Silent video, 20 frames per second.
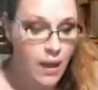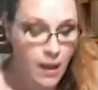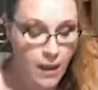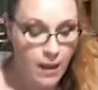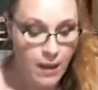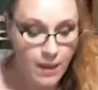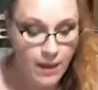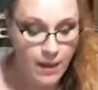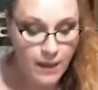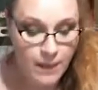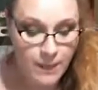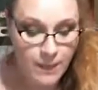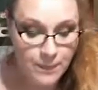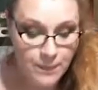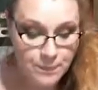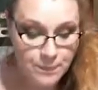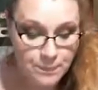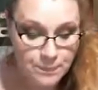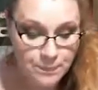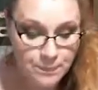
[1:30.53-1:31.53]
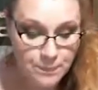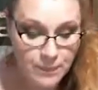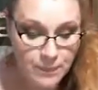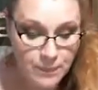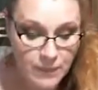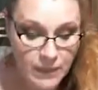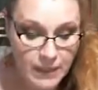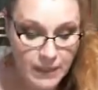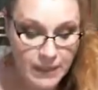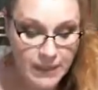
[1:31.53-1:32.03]
Um,
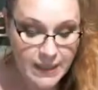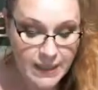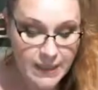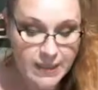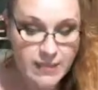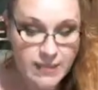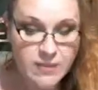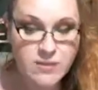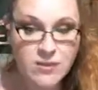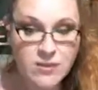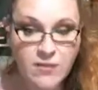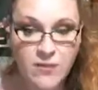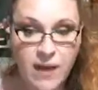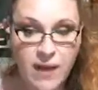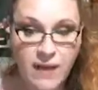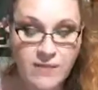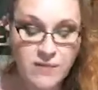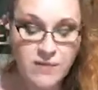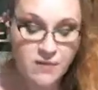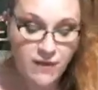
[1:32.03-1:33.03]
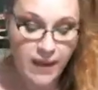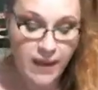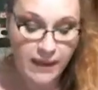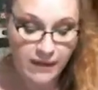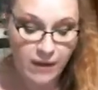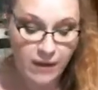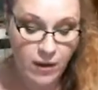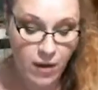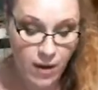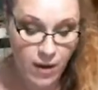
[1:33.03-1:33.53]
he survived a
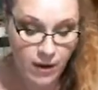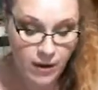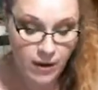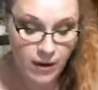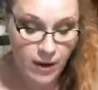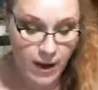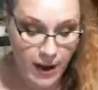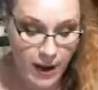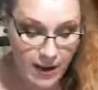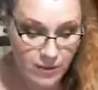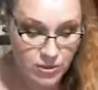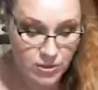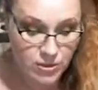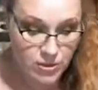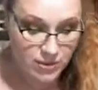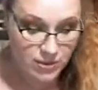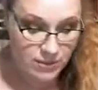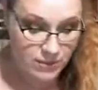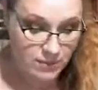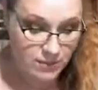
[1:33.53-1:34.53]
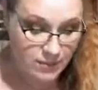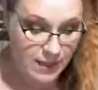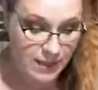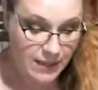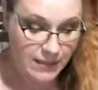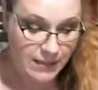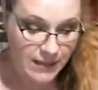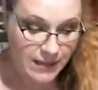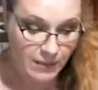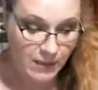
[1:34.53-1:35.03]
violent car crash that
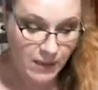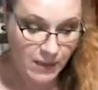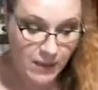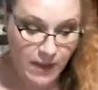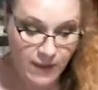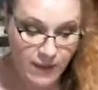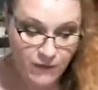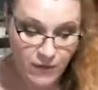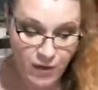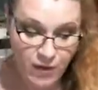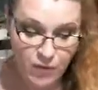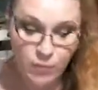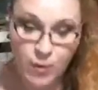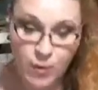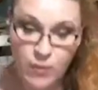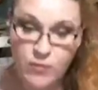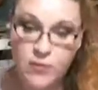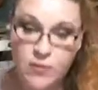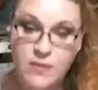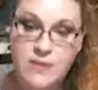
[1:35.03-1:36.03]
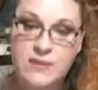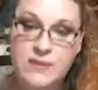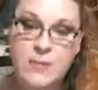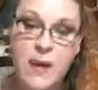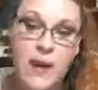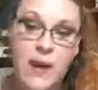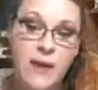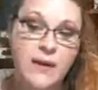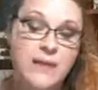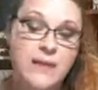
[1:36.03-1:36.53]
claimed the life of both of his
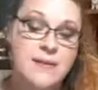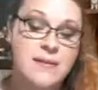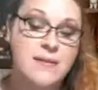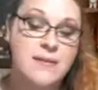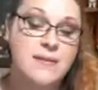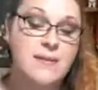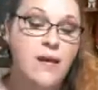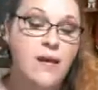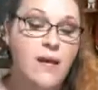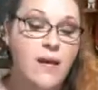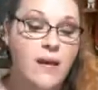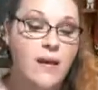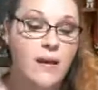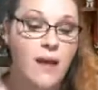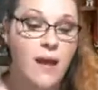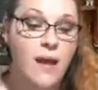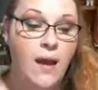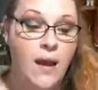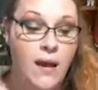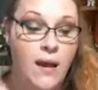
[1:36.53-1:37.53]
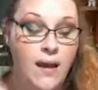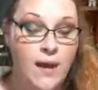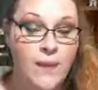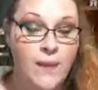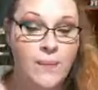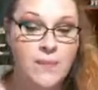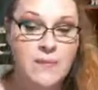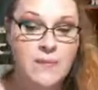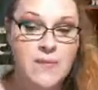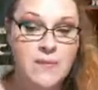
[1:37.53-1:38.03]
parents.
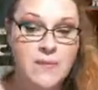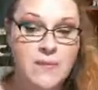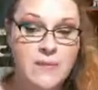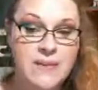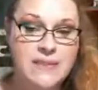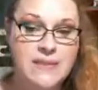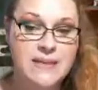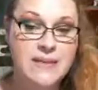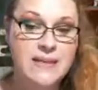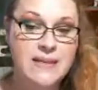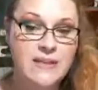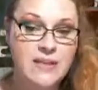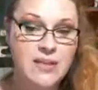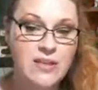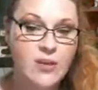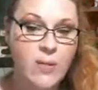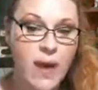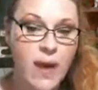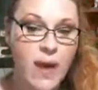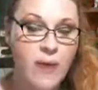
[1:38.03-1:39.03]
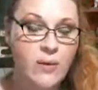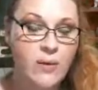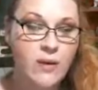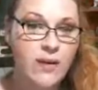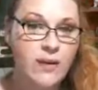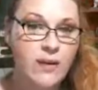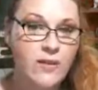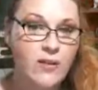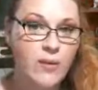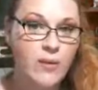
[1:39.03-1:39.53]
Something that's hinted about
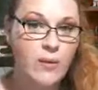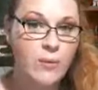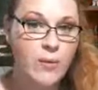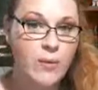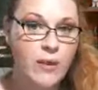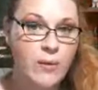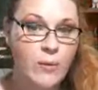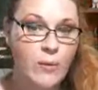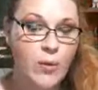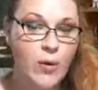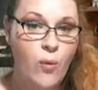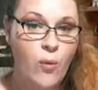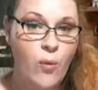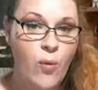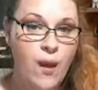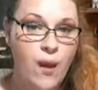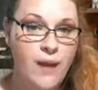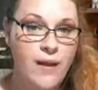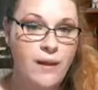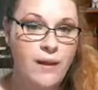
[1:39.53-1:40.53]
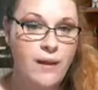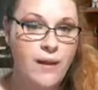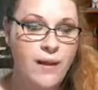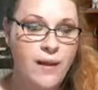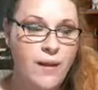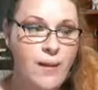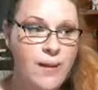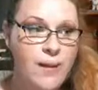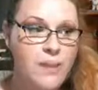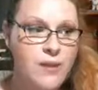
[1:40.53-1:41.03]
in book 1.
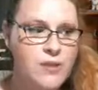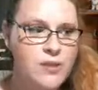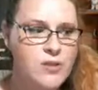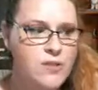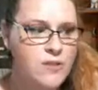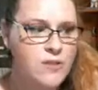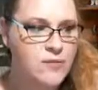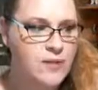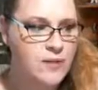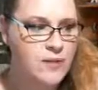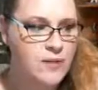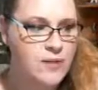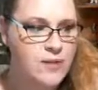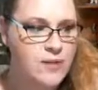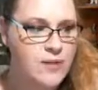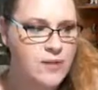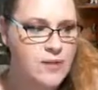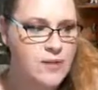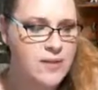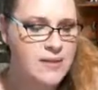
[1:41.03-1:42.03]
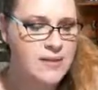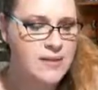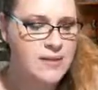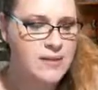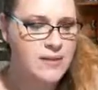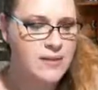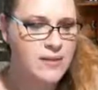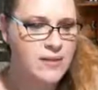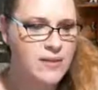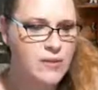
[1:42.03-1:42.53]
I'm not sure if I really address it
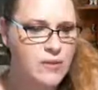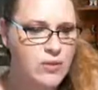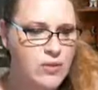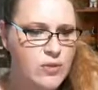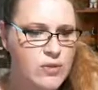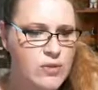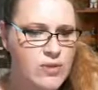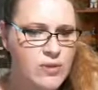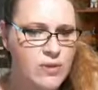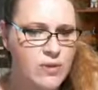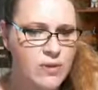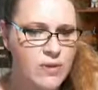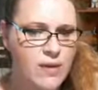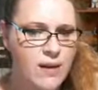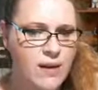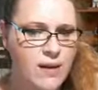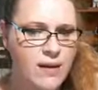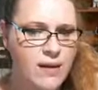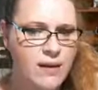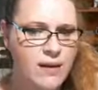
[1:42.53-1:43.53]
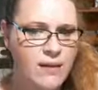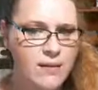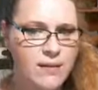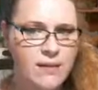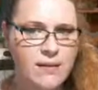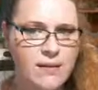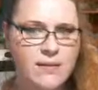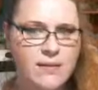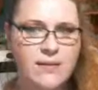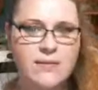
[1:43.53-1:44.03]
again in book 2 or not.
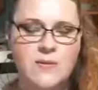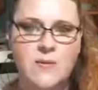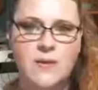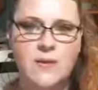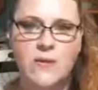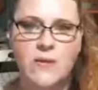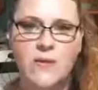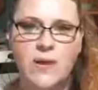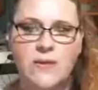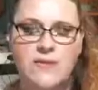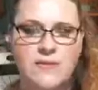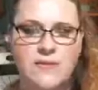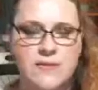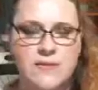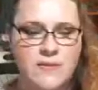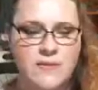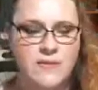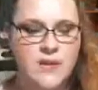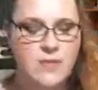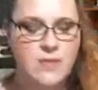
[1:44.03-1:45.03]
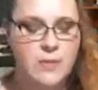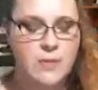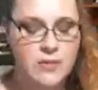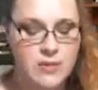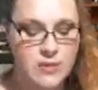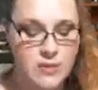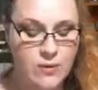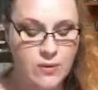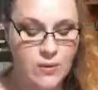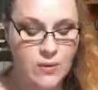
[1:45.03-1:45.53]
It's been a while since I've read book
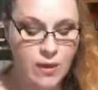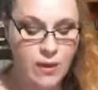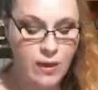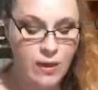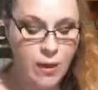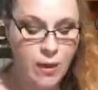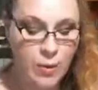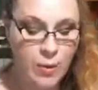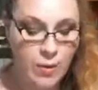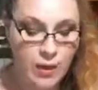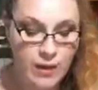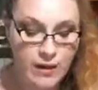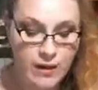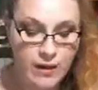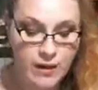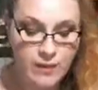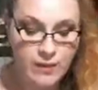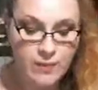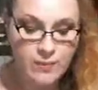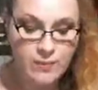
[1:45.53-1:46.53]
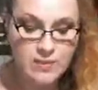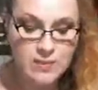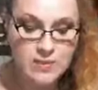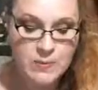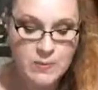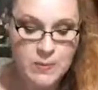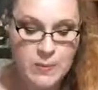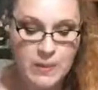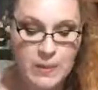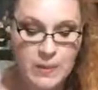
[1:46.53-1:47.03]
2, but his
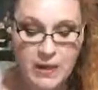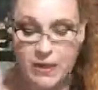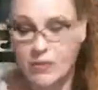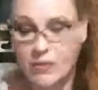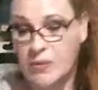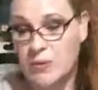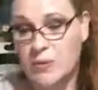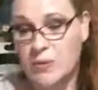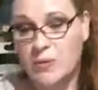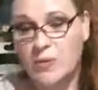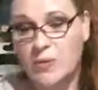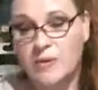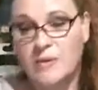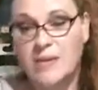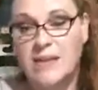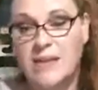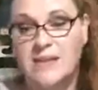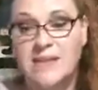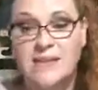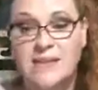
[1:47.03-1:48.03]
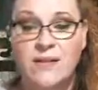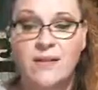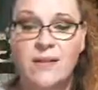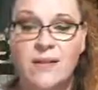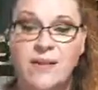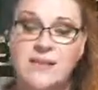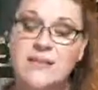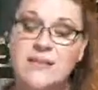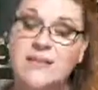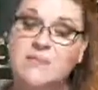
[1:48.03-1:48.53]
parents were less than
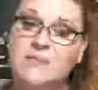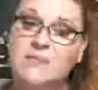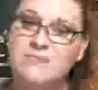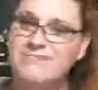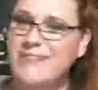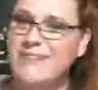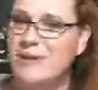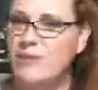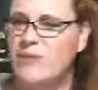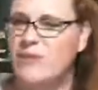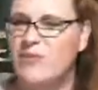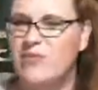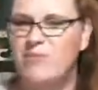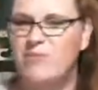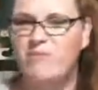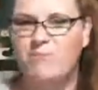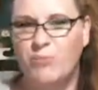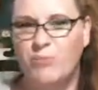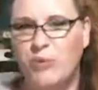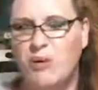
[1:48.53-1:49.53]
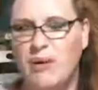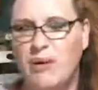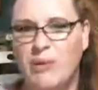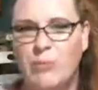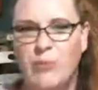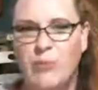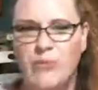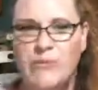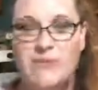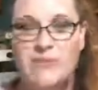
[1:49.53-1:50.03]
awesome. They were pretty
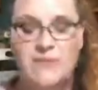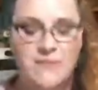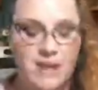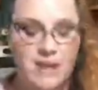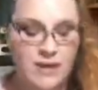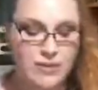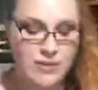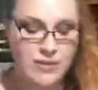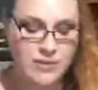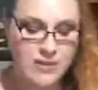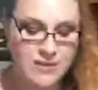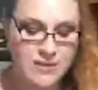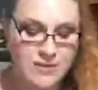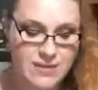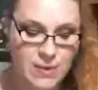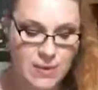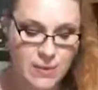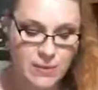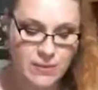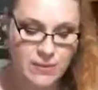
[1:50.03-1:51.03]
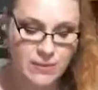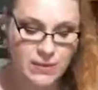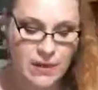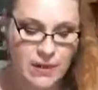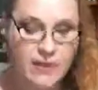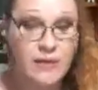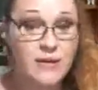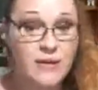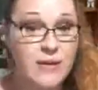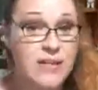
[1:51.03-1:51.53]
abusive, actually. So not
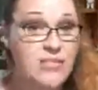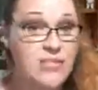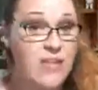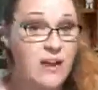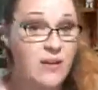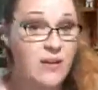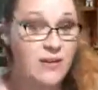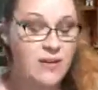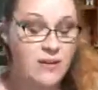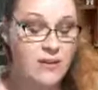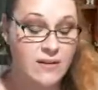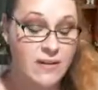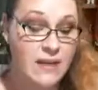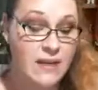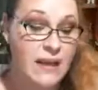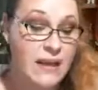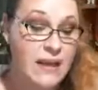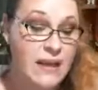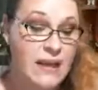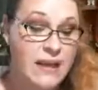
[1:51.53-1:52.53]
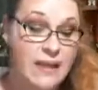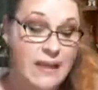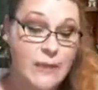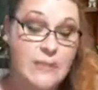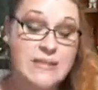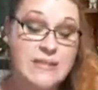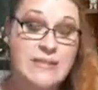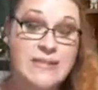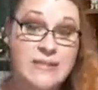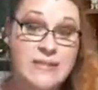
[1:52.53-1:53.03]
a great childhood. He
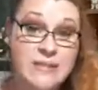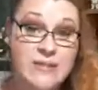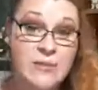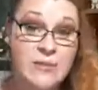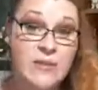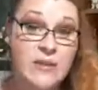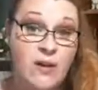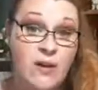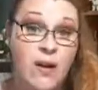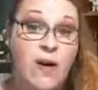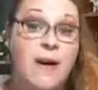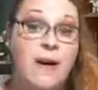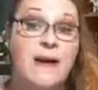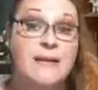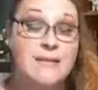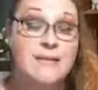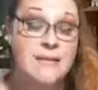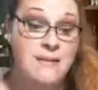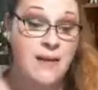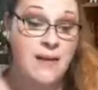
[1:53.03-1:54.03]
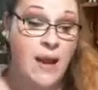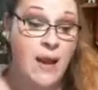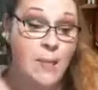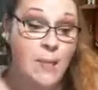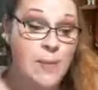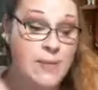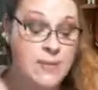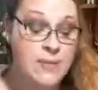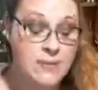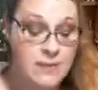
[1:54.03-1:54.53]
was 6 when the car accident
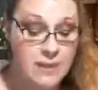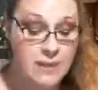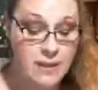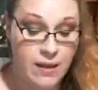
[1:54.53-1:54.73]
happened.